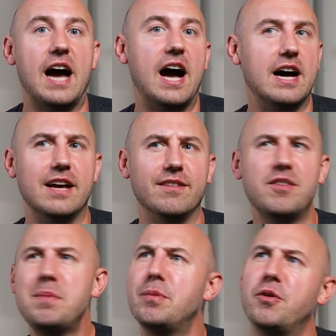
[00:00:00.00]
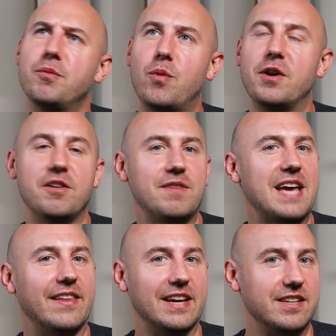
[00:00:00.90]
some people wondered if
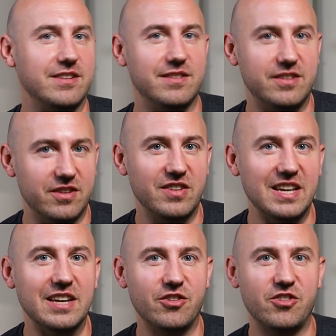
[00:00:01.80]
he had a disease